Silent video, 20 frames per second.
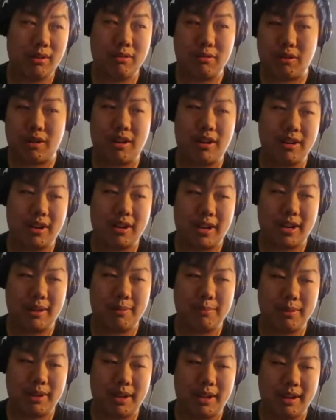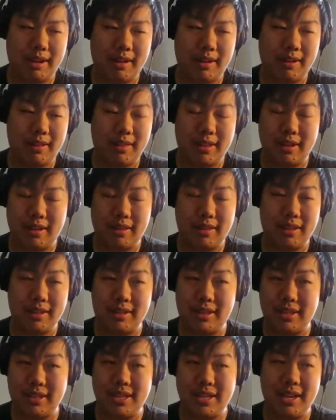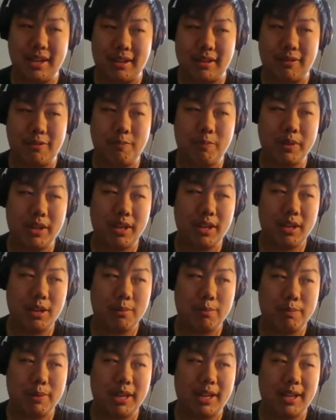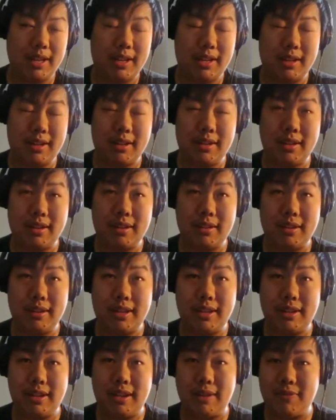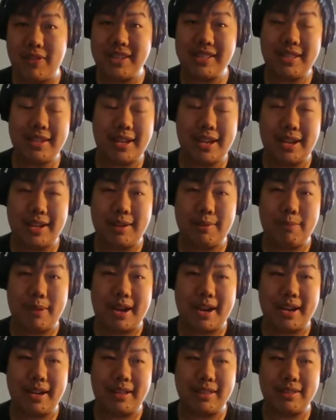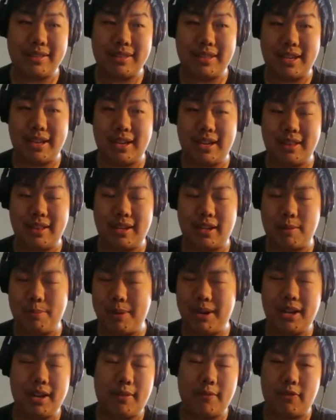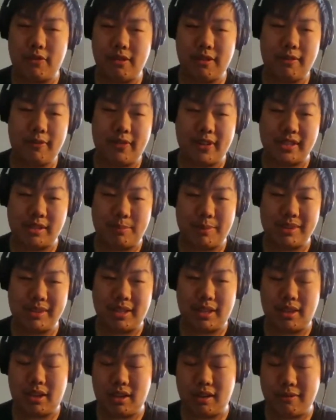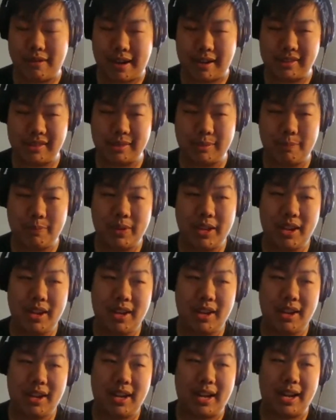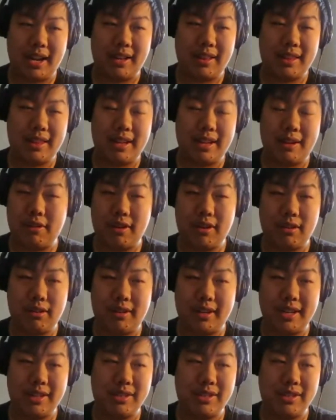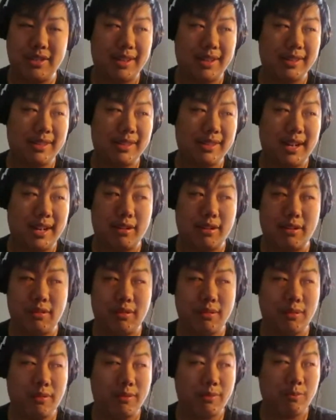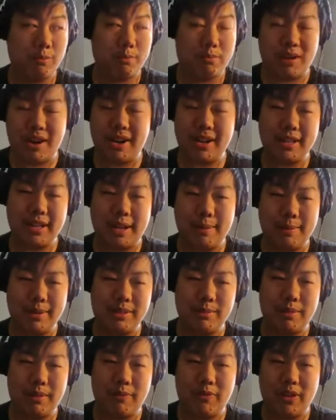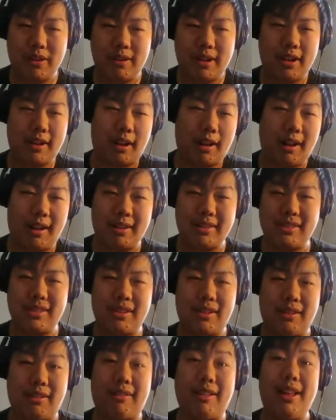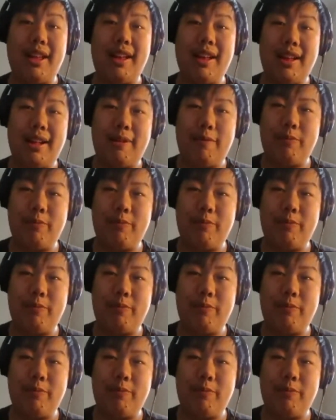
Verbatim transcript: due to Qualcomm, uh, the, the the deal being investigated by uh, the Committee on Foreign Investments in the U S, and they were going to look into this. And Broadcom has been very hostile